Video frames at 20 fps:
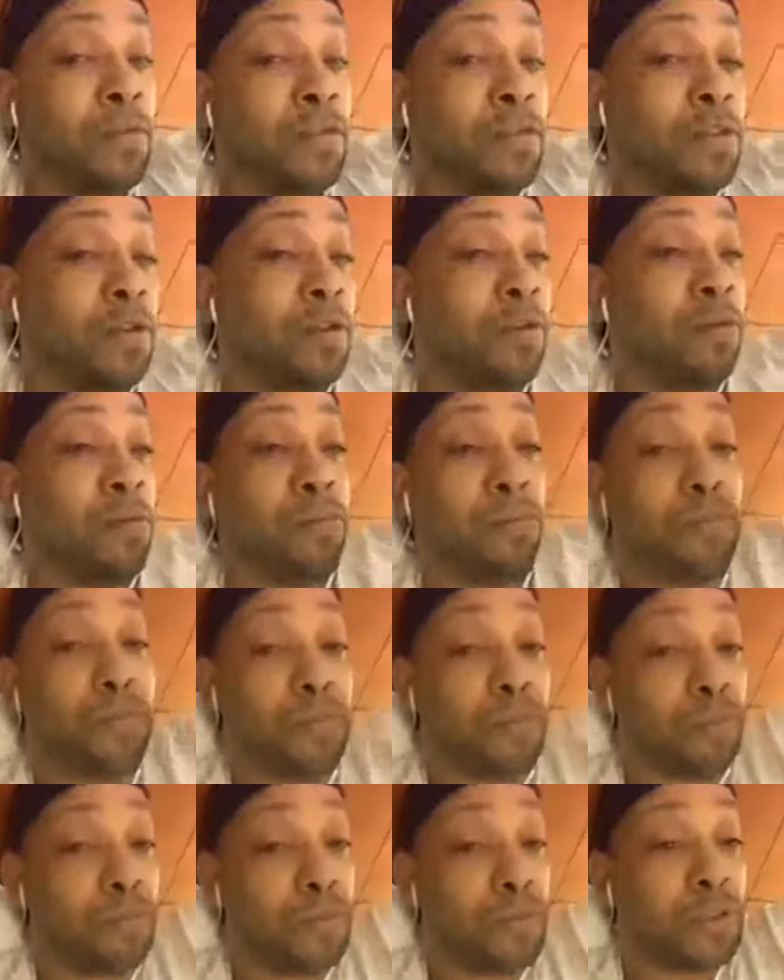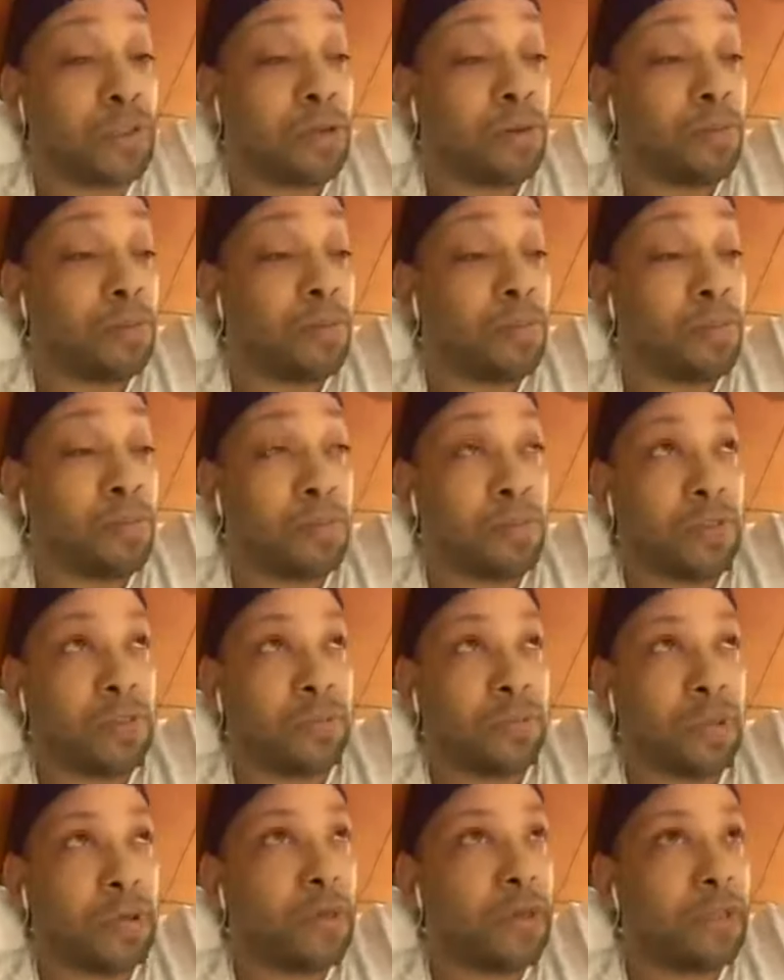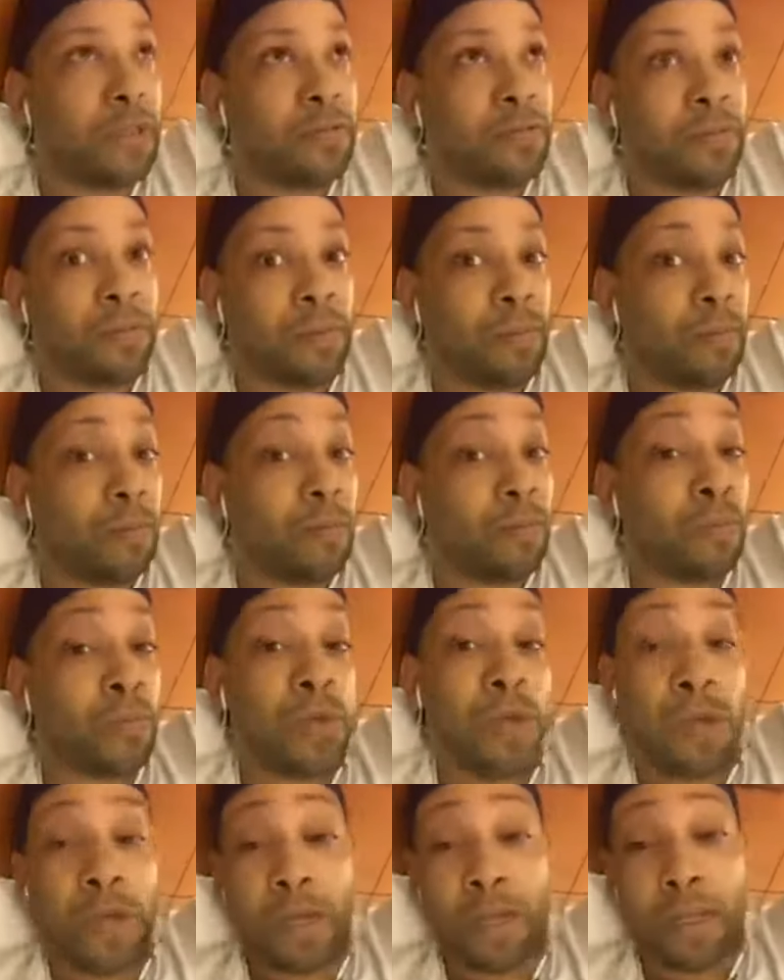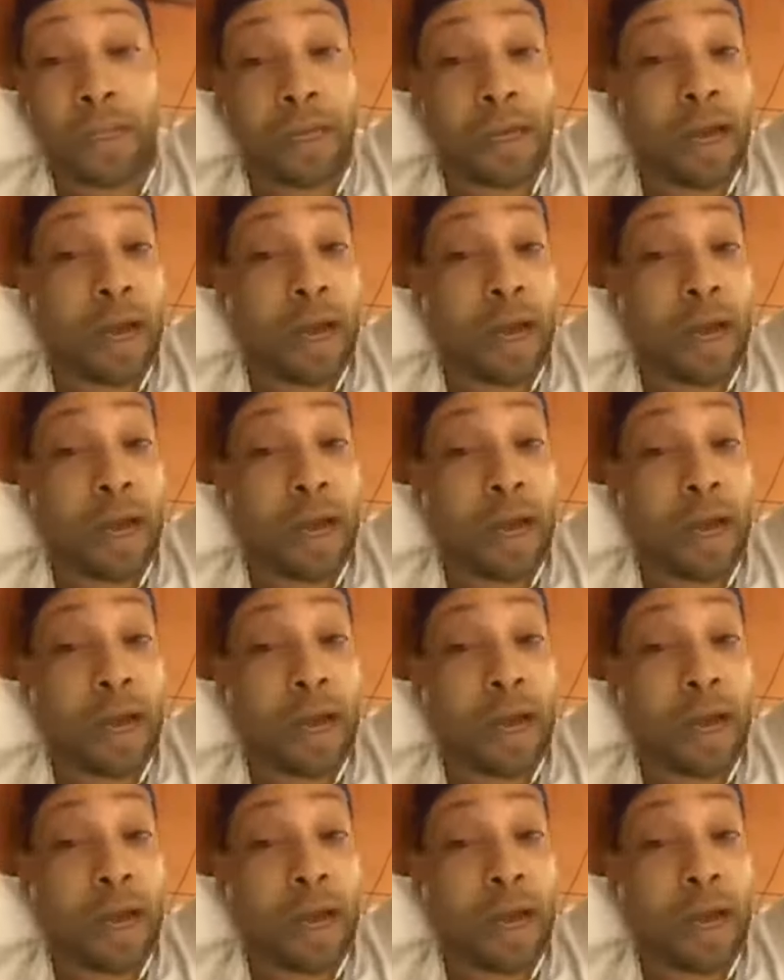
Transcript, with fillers: So some spirits from like